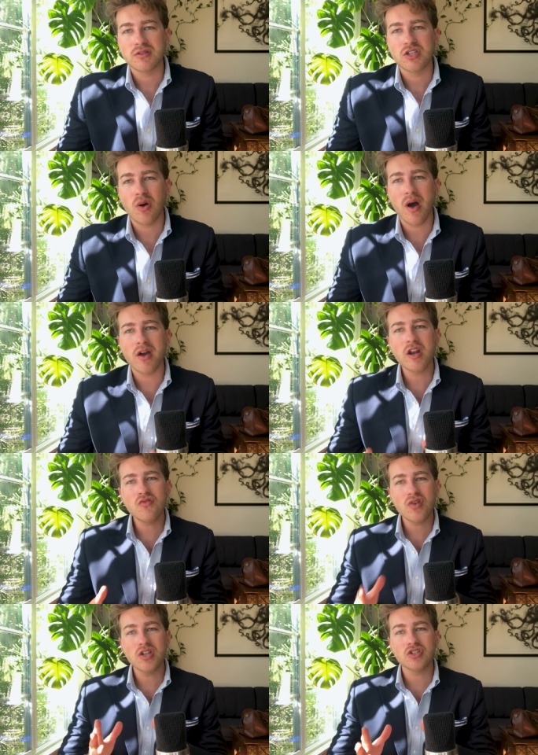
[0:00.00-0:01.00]
So I'm going to
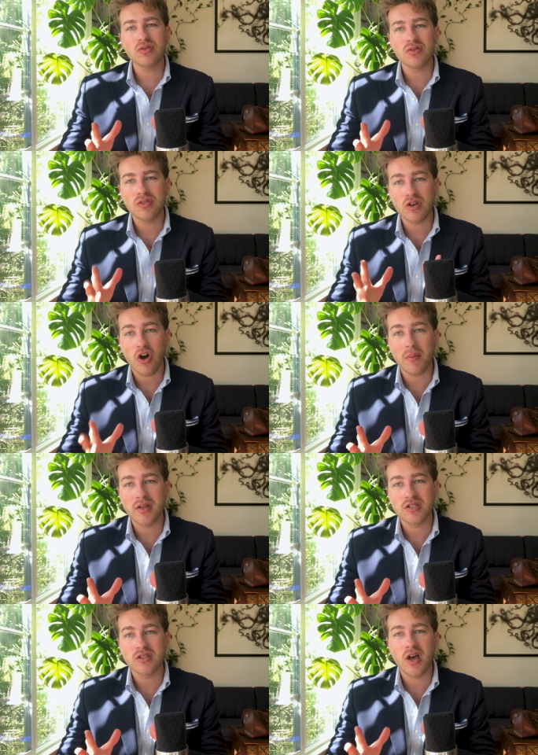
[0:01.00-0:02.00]
read you the
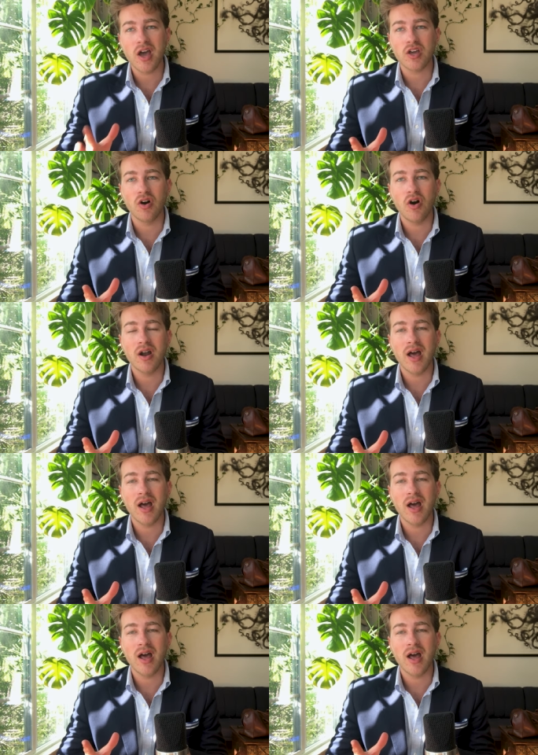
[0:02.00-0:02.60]
comment that I got,